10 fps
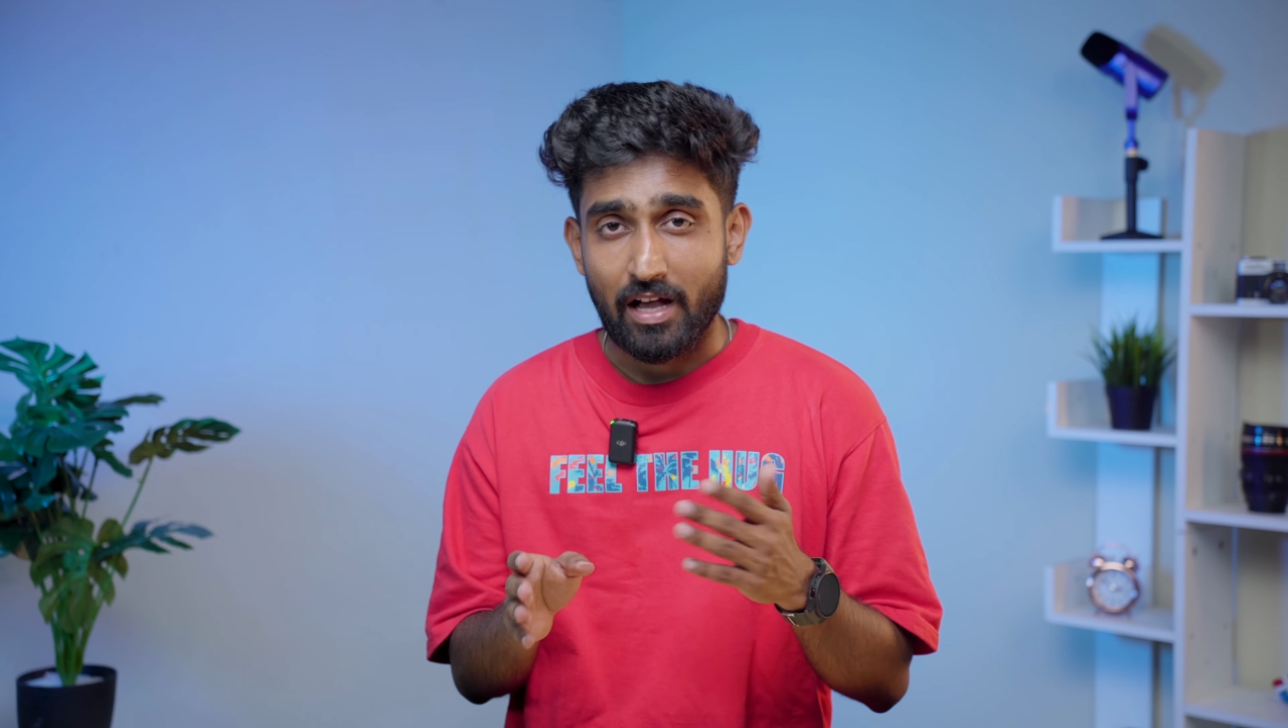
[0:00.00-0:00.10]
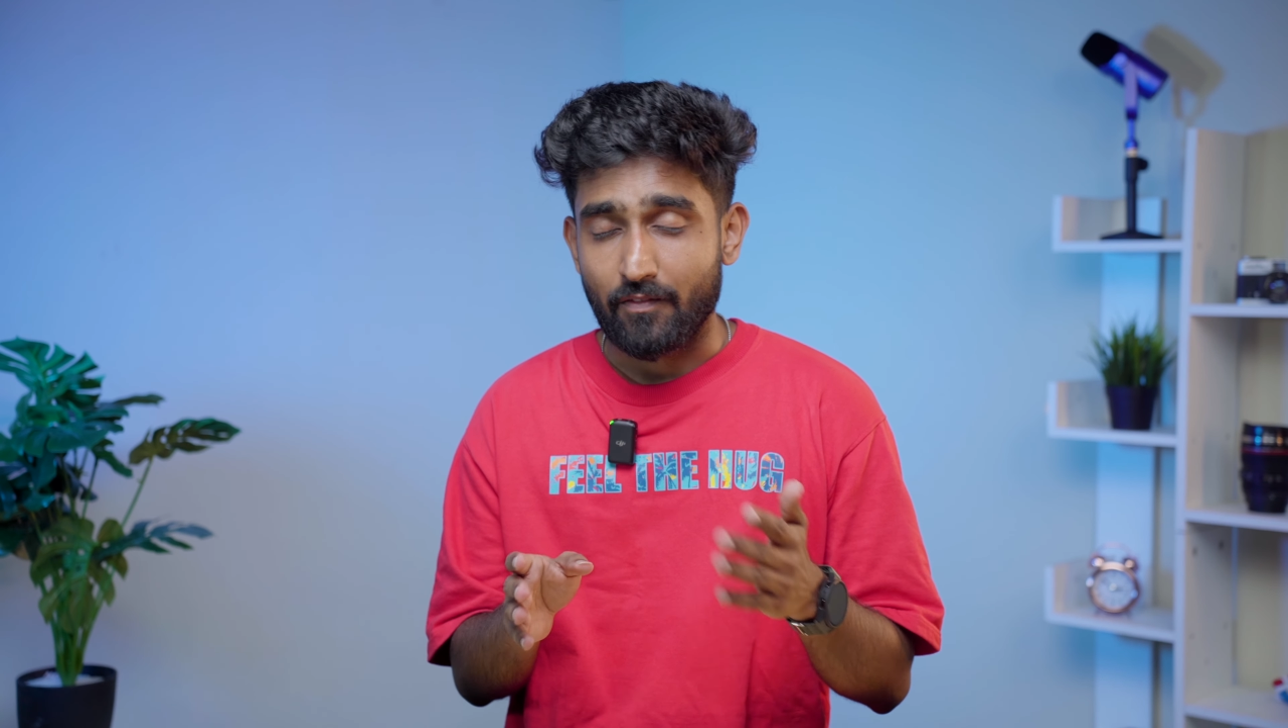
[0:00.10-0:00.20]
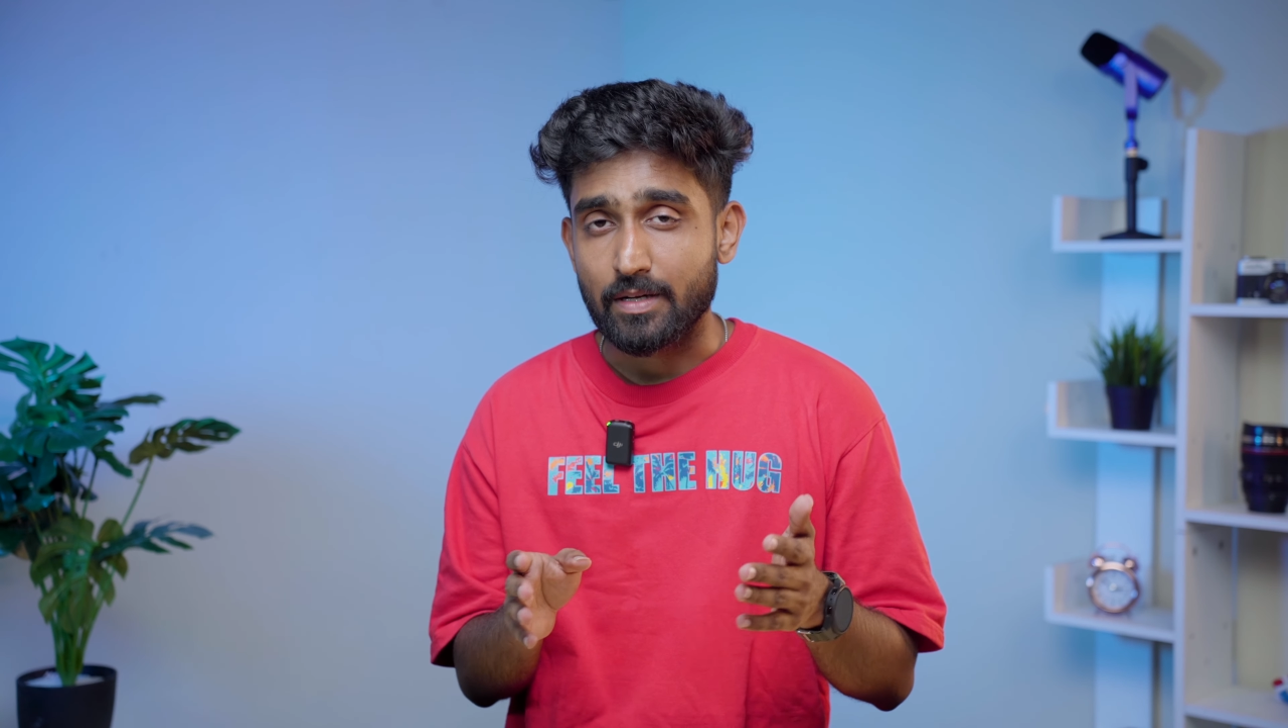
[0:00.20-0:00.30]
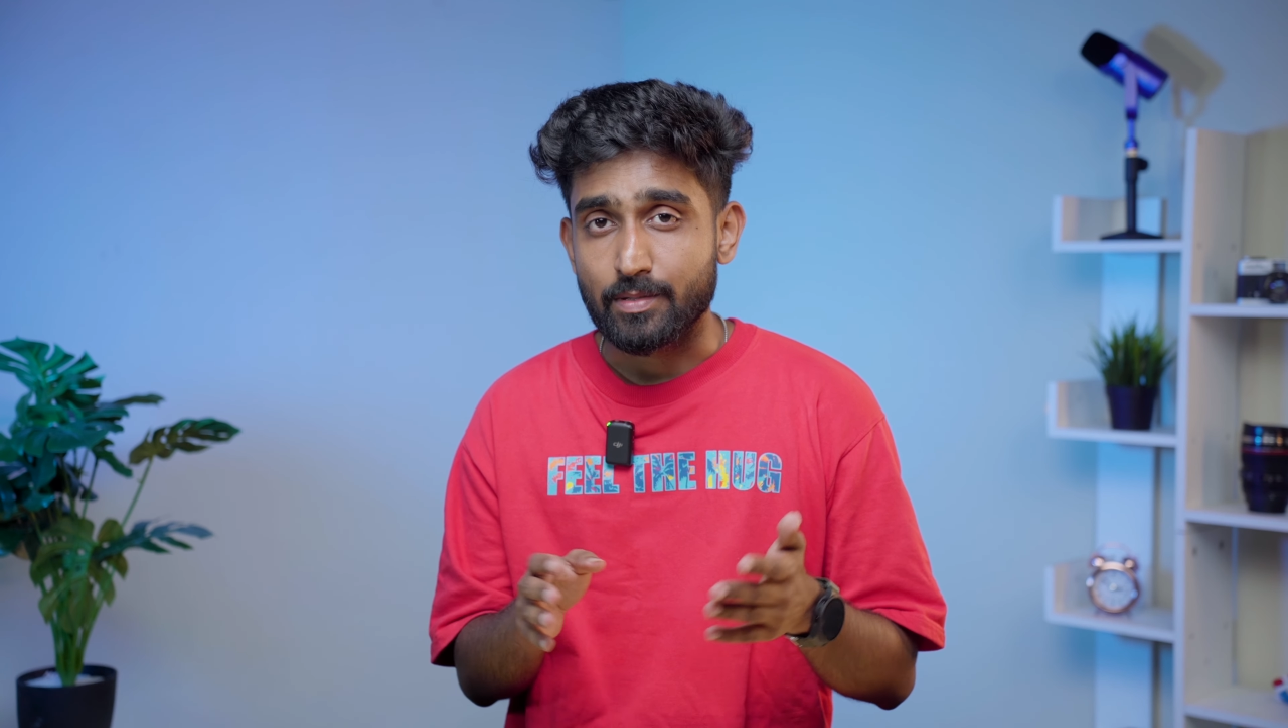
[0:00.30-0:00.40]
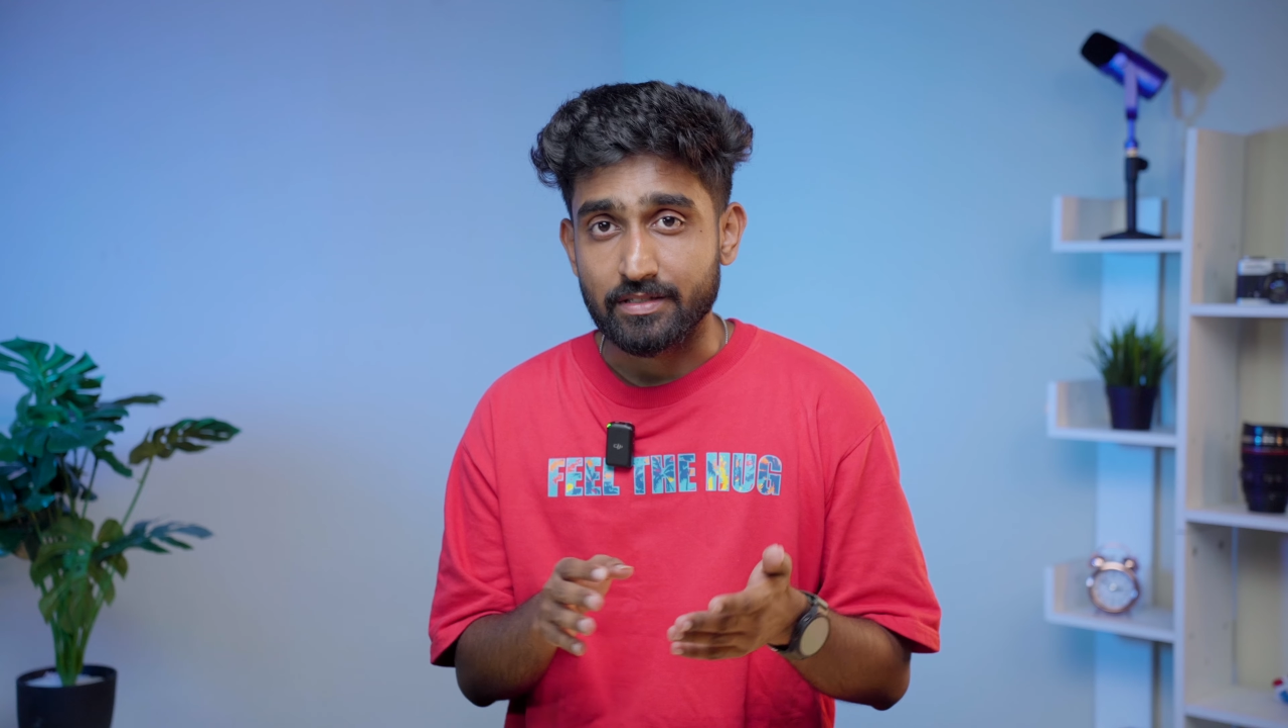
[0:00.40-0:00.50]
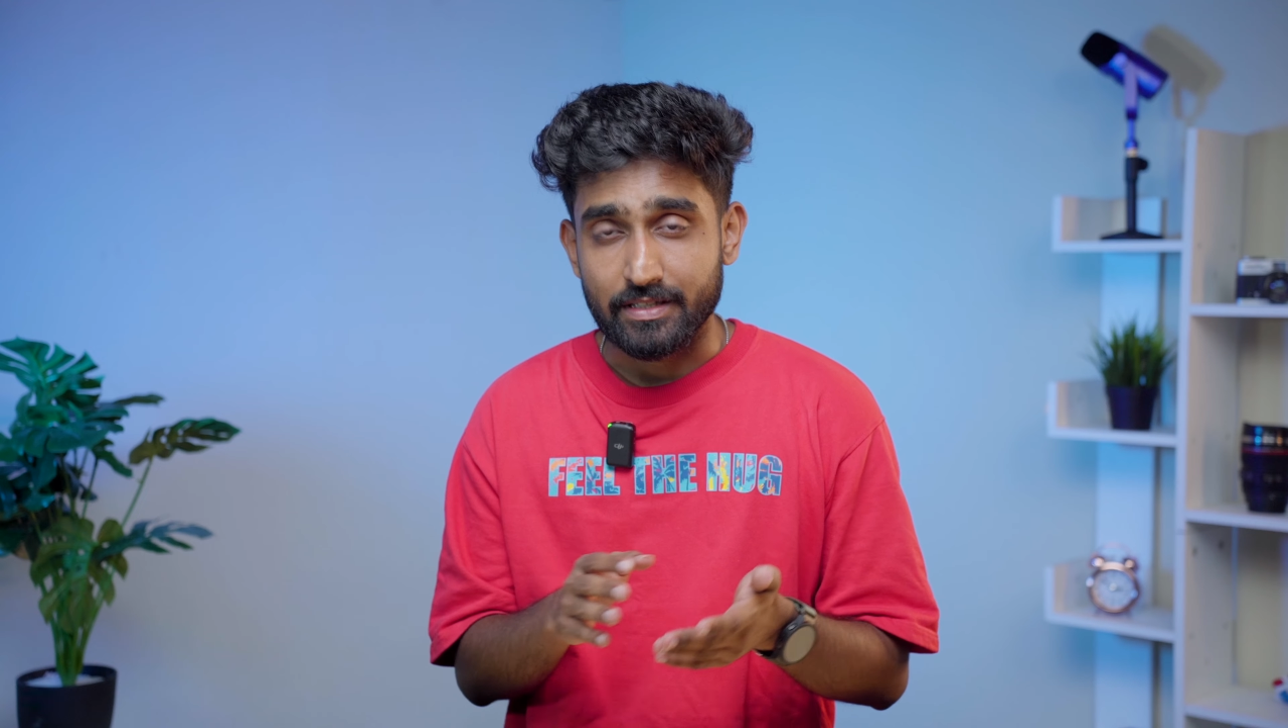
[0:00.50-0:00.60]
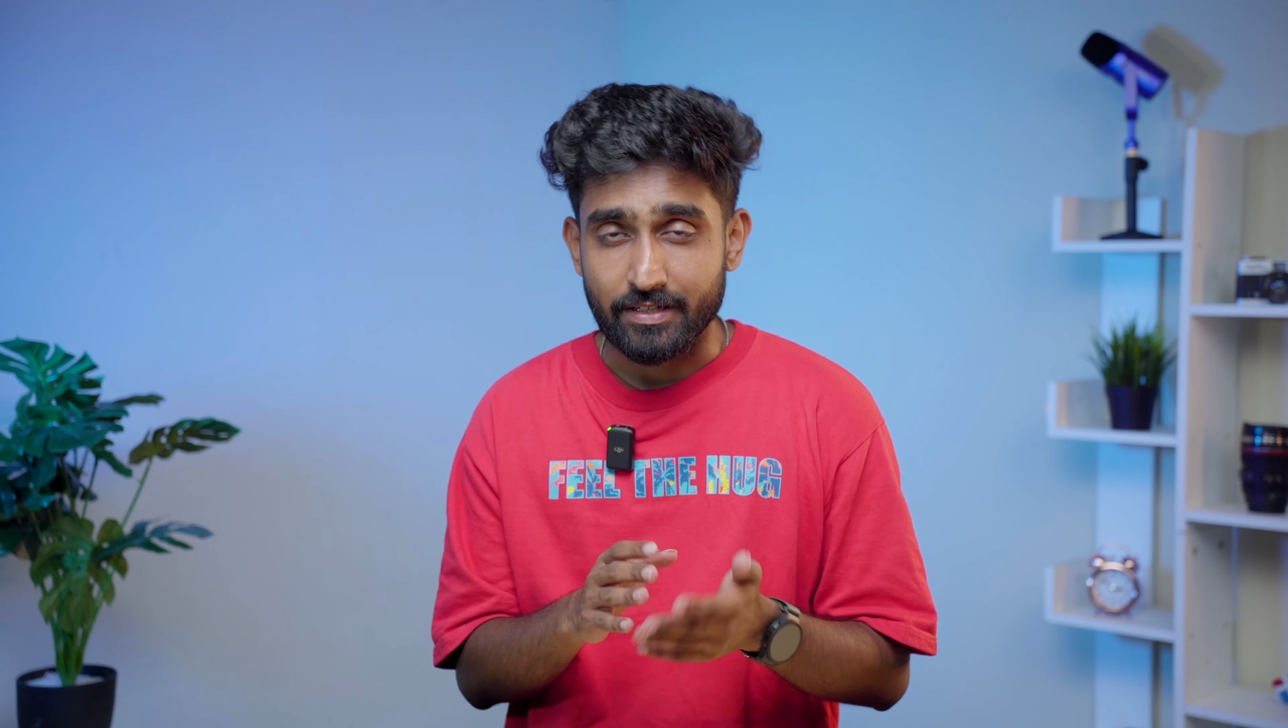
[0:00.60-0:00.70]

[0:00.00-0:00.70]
available in